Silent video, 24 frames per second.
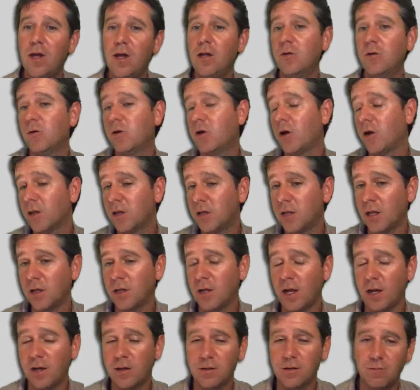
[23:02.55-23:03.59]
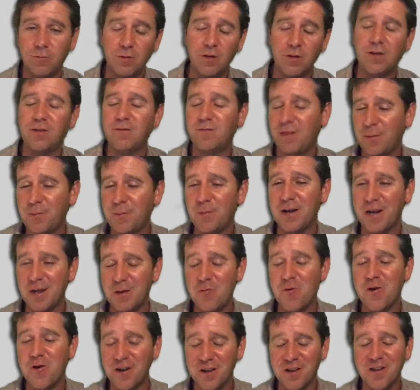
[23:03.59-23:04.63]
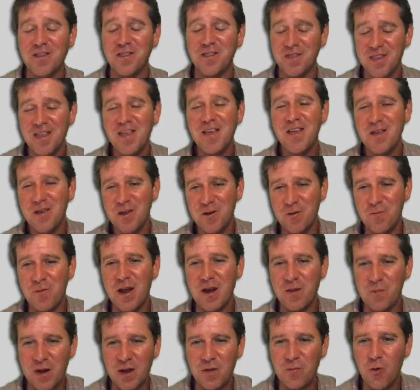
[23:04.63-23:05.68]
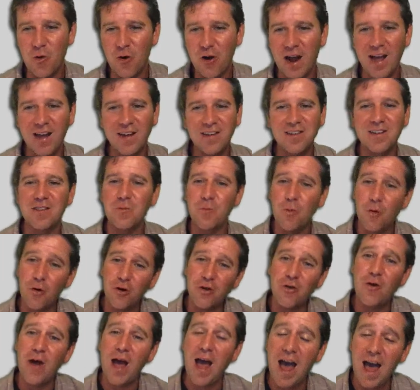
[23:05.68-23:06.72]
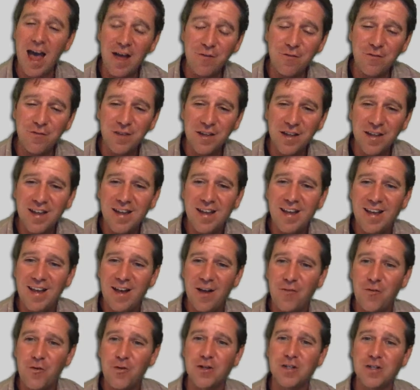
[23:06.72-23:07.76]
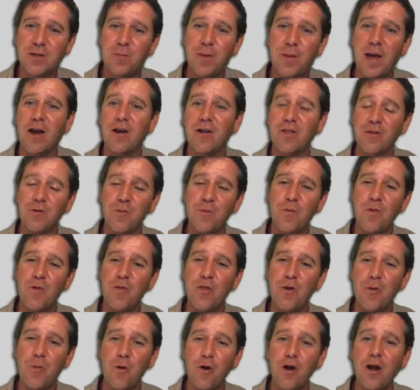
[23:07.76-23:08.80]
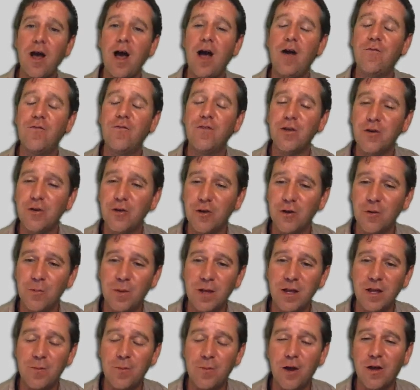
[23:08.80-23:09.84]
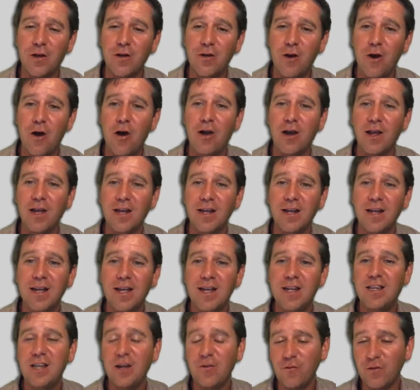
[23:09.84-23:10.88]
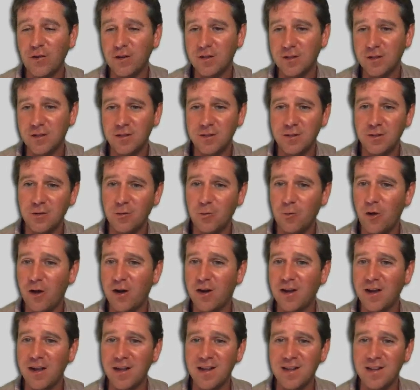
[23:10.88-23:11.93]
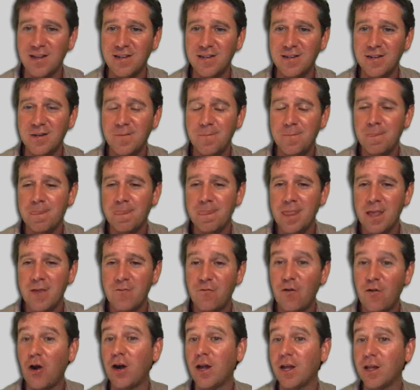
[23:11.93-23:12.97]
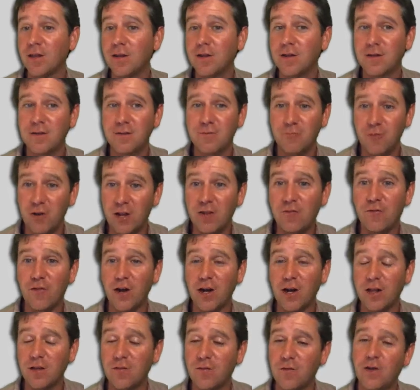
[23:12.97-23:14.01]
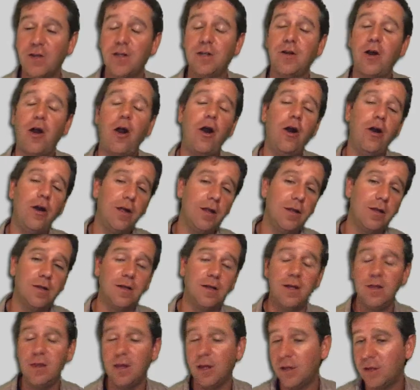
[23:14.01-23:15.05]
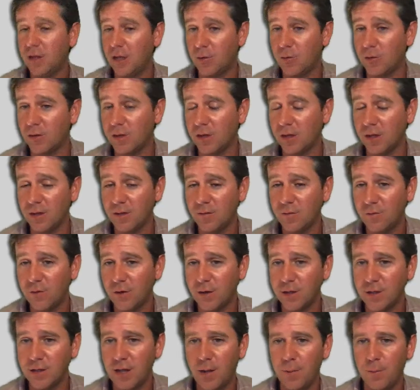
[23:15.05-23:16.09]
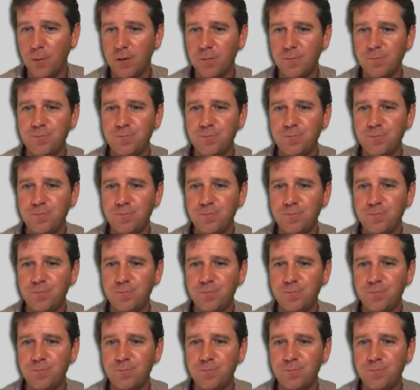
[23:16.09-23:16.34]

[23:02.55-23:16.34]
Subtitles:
So we call it 6x. We typically work on many, many more x. And the more you have, of course, the better. The more confident you're going to be about calling differences. What is variance, real variance versus errors in the sequencing, for example.